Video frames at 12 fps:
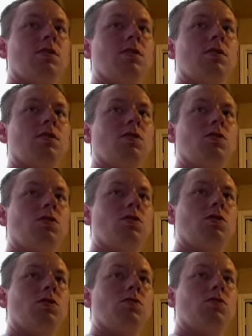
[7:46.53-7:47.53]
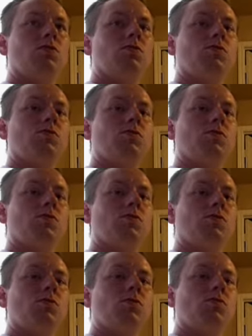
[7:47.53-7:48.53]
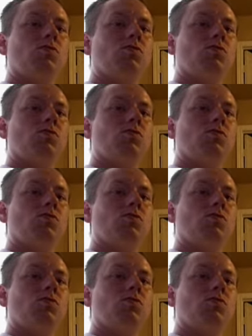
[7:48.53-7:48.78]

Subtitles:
Nothing is said.